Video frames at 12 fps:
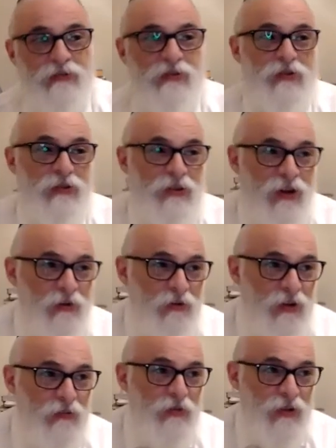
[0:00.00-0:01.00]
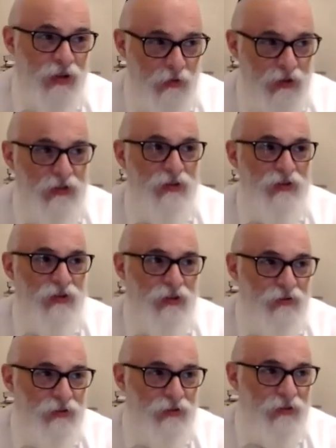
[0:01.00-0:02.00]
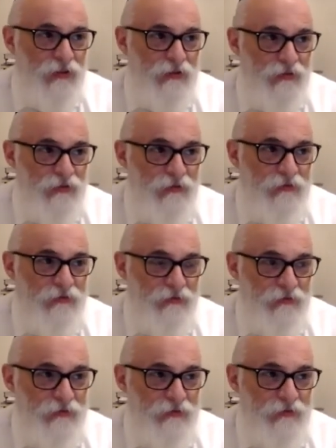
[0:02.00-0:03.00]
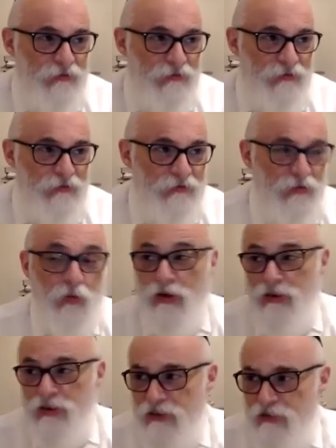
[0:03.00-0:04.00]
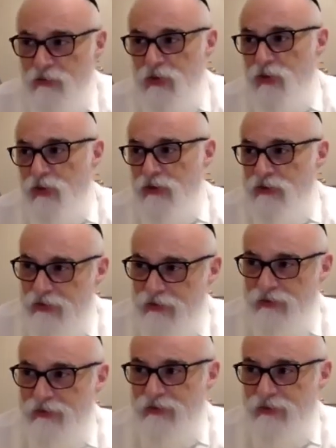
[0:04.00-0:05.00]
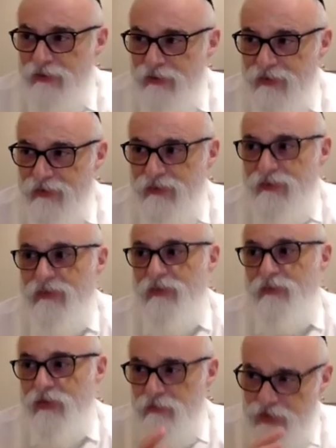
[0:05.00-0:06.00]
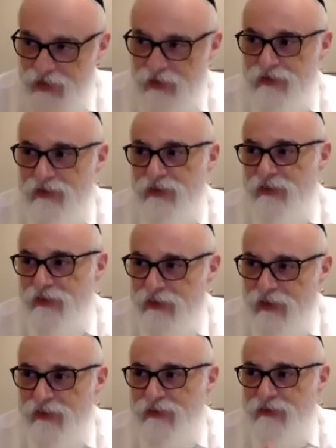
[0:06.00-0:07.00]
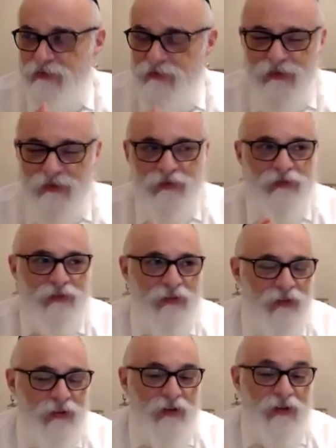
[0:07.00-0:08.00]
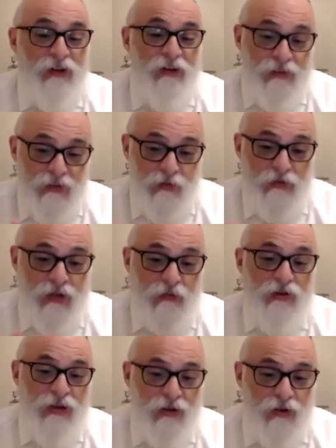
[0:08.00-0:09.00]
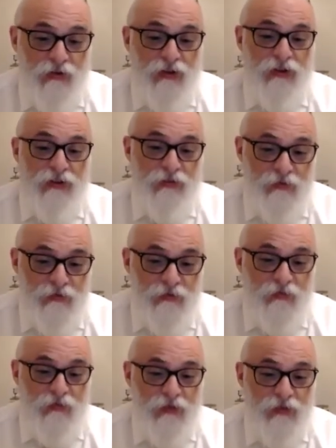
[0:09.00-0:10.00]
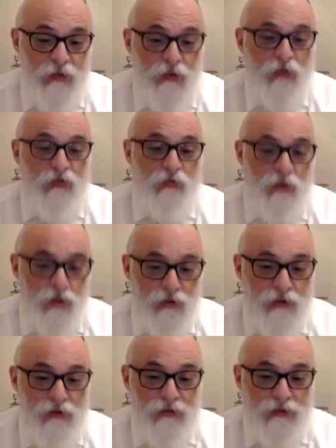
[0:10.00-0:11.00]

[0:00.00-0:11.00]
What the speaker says: we turn that way, but again we see each other again. We wander and we wander. But mezetzach, in the end. That's what the Rebbe is saying over here. To dova bodur,